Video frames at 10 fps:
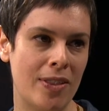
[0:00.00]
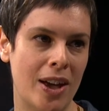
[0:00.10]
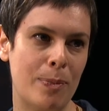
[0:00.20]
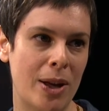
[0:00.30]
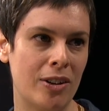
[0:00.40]
The
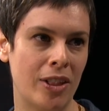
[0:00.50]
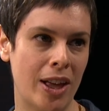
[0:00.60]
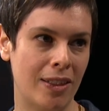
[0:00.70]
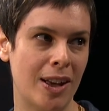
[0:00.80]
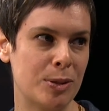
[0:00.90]
iPad
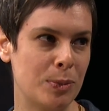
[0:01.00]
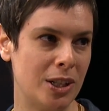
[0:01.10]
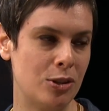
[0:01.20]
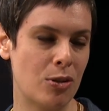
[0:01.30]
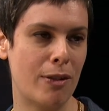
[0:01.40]
allows me
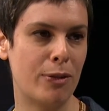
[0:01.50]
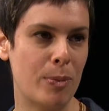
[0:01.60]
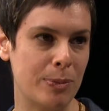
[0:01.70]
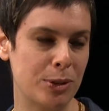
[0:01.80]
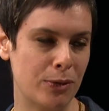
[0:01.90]
to draw from
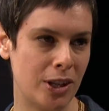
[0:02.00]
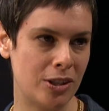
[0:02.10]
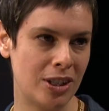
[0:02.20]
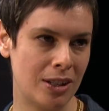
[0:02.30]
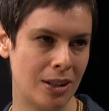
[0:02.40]

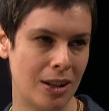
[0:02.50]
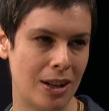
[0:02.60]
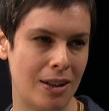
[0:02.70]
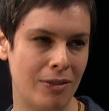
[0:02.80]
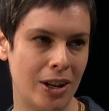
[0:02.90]
observation
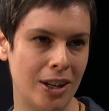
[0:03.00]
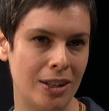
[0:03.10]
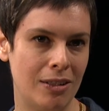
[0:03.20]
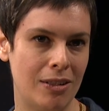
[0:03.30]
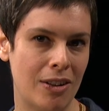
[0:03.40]
uh,
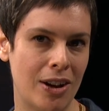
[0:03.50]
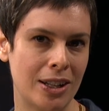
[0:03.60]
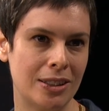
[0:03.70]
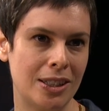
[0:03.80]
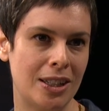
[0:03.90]
very directly.